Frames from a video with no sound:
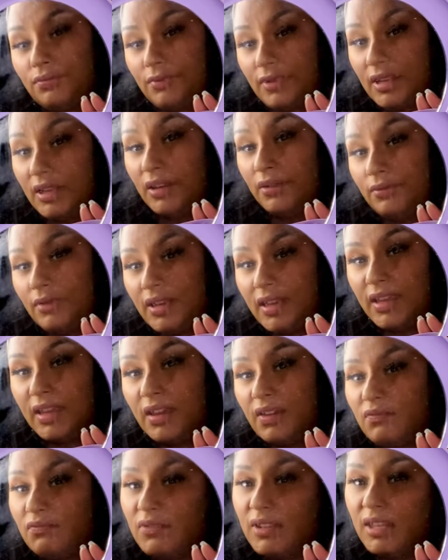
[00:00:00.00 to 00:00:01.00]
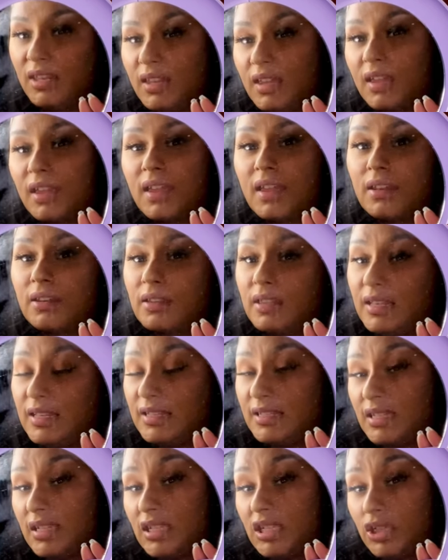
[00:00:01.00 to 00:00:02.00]
really, really convenient and
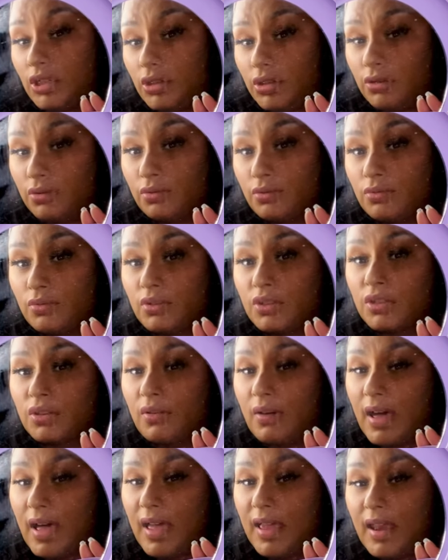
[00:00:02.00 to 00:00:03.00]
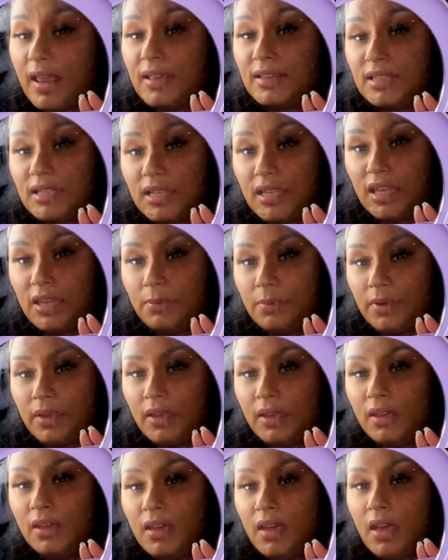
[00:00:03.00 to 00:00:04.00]
easy to use, so I like to keep
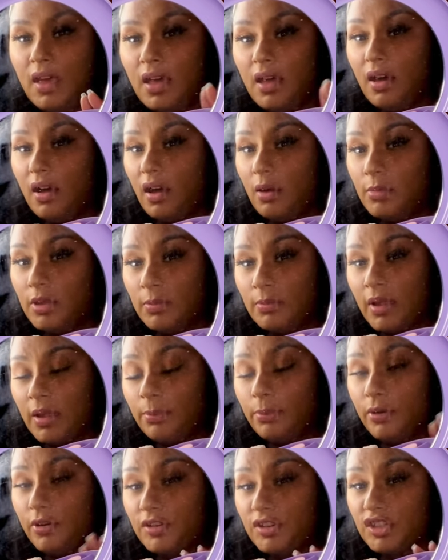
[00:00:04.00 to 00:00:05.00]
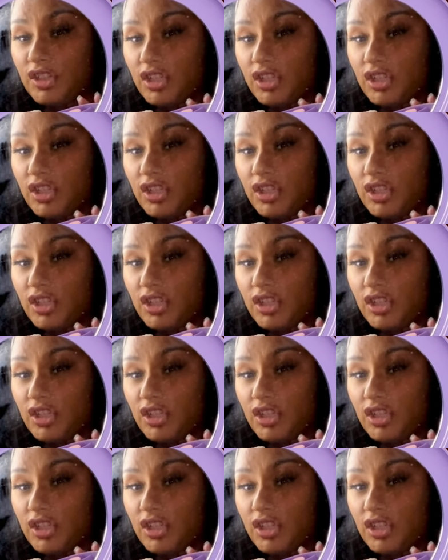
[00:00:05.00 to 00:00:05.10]
it um, in my purse